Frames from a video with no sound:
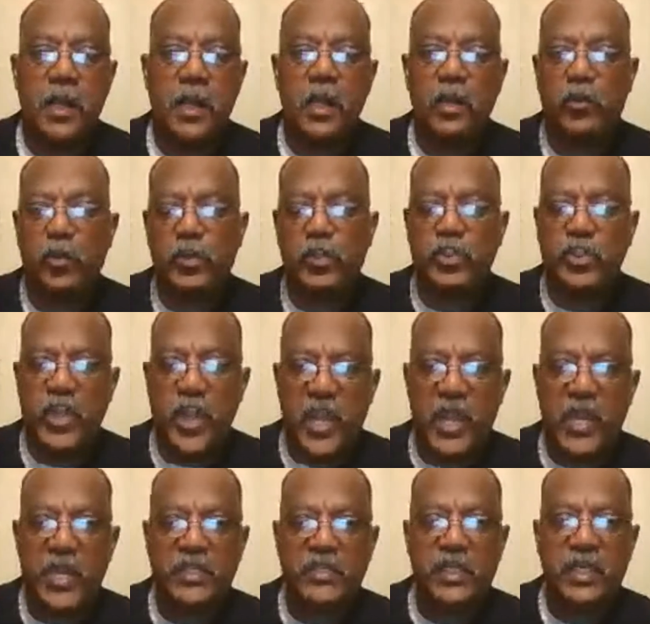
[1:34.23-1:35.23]
In
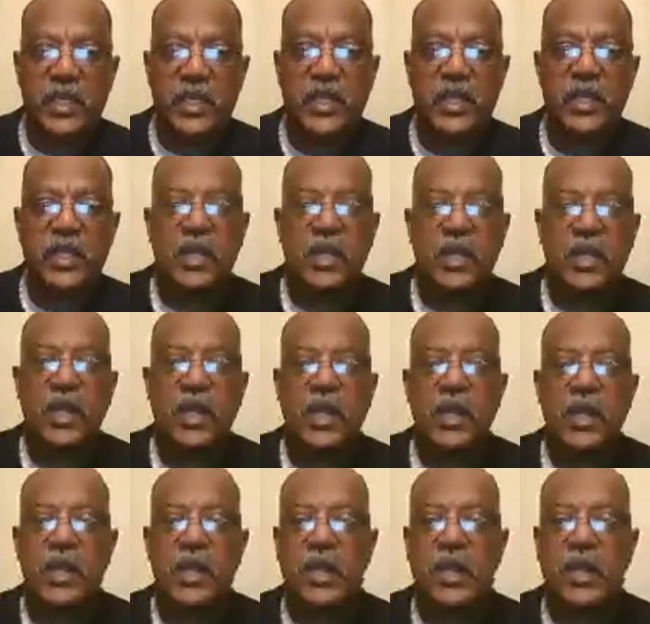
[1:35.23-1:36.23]
Christianity,
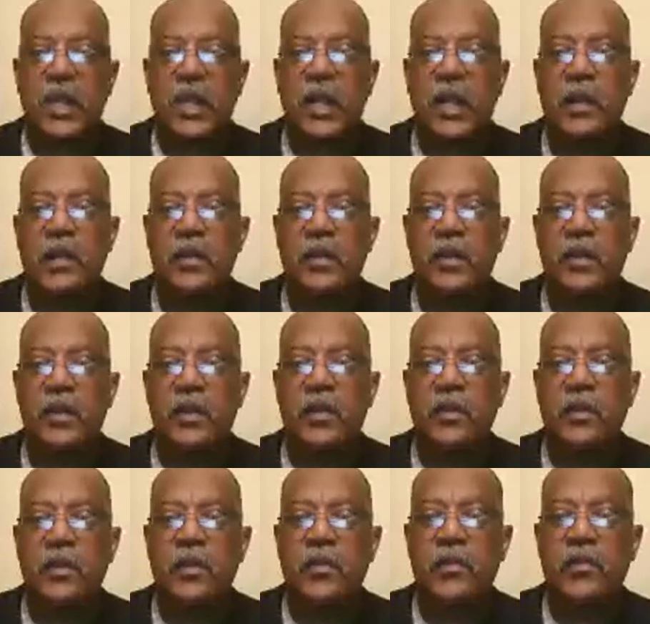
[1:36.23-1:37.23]
there
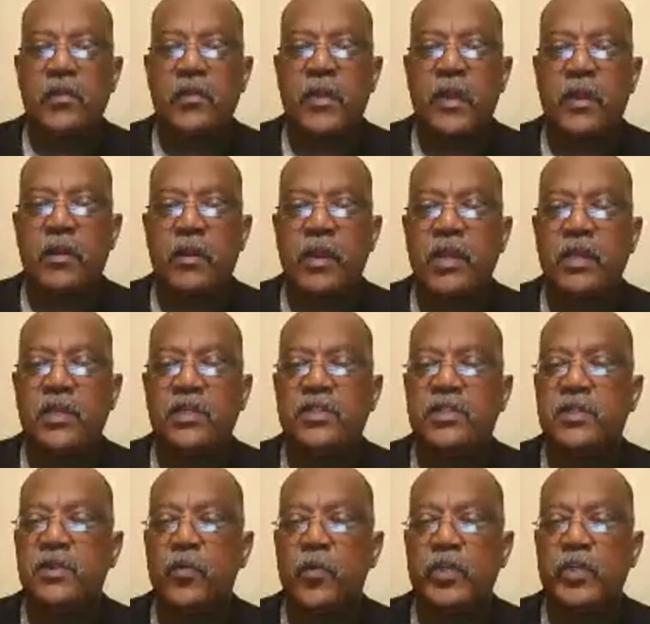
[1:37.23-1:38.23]

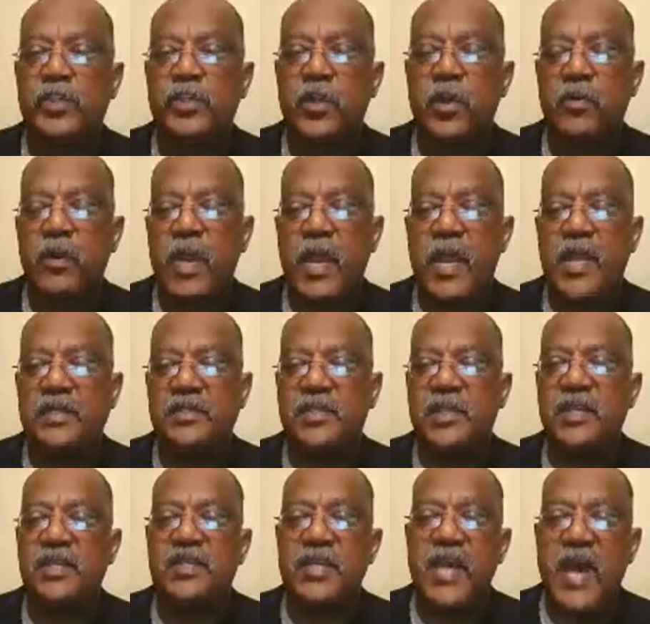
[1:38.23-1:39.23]
is what's known
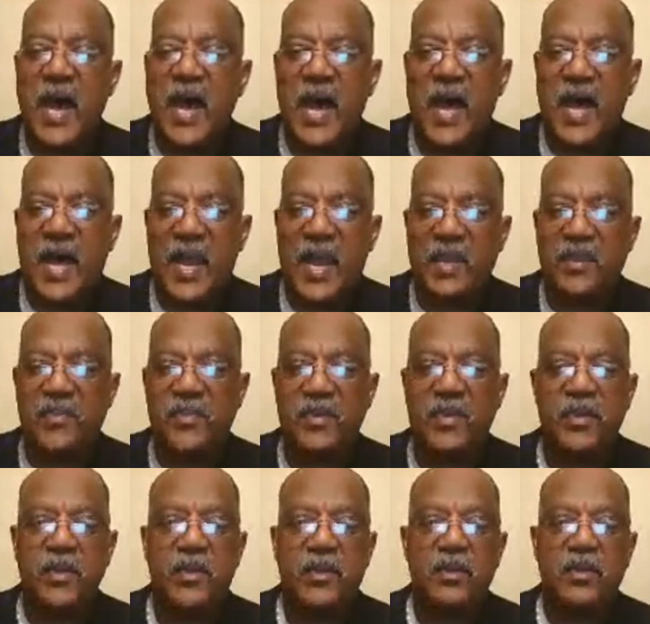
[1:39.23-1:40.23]
as the tithe,
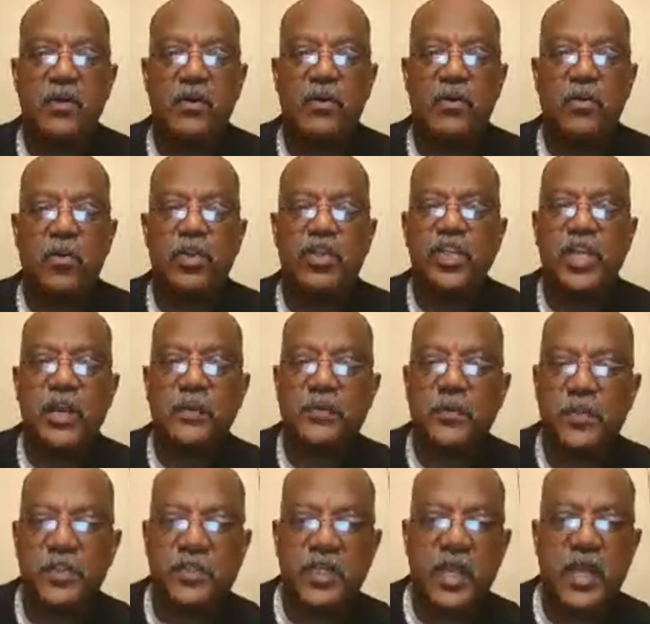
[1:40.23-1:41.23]
or
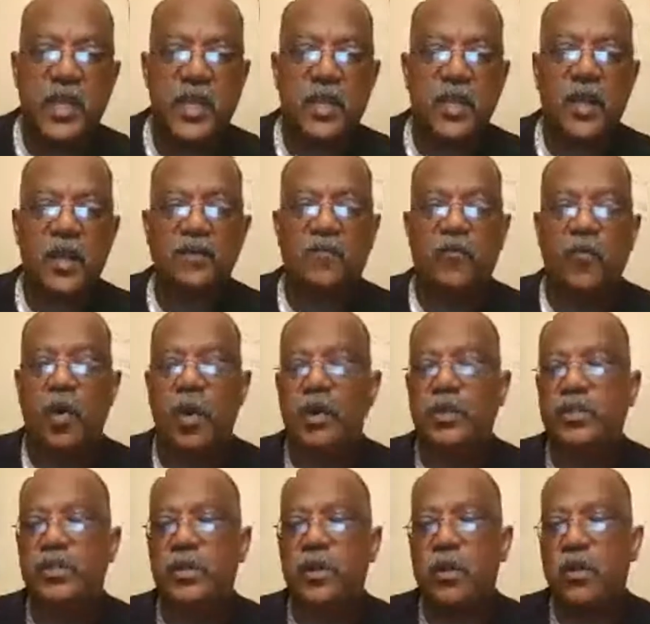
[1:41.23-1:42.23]
10% of
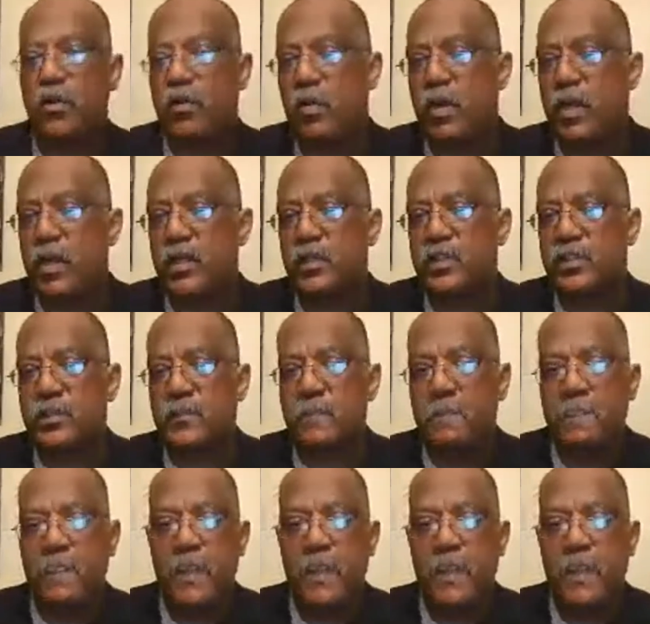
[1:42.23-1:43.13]
one's earnings.